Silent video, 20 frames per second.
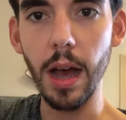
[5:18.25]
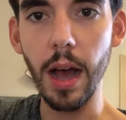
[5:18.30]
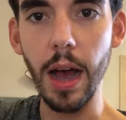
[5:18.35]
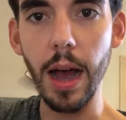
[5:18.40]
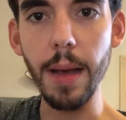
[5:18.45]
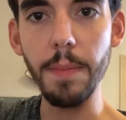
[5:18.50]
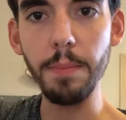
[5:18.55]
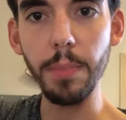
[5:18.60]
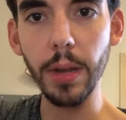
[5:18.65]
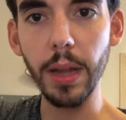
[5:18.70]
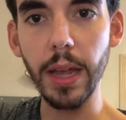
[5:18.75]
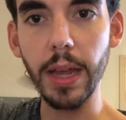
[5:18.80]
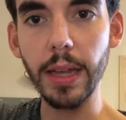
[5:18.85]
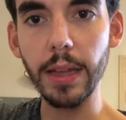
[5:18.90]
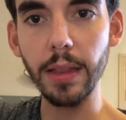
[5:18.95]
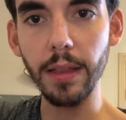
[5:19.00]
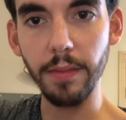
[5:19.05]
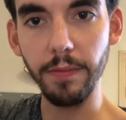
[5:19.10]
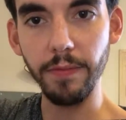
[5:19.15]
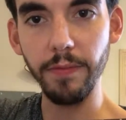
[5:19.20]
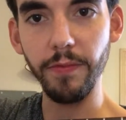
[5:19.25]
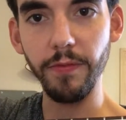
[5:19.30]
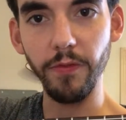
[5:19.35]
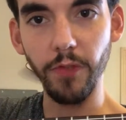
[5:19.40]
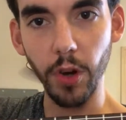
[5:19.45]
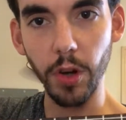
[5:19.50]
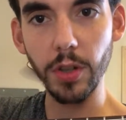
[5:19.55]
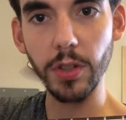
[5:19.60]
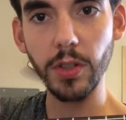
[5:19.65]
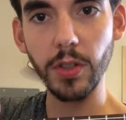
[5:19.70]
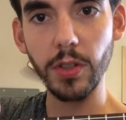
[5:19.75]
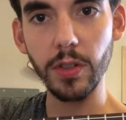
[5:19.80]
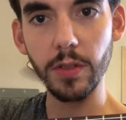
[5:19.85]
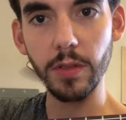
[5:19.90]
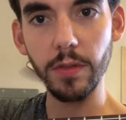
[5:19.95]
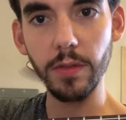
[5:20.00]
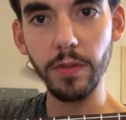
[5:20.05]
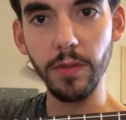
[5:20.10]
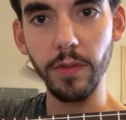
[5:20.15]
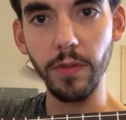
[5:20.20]
I'm playing the first
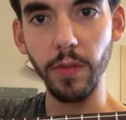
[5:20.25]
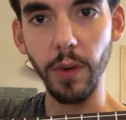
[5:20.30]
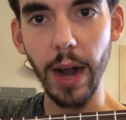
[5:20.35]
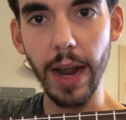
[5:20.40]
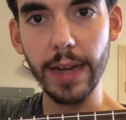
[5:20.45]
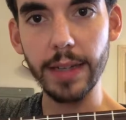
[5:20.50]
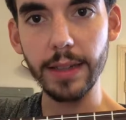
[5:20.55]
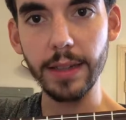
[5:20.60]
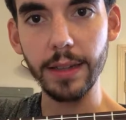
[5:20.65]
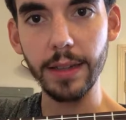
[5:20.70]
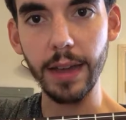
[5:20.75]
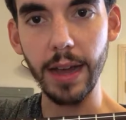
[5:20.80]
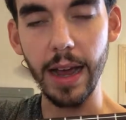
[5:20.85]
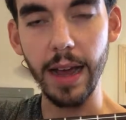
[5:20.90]
fret.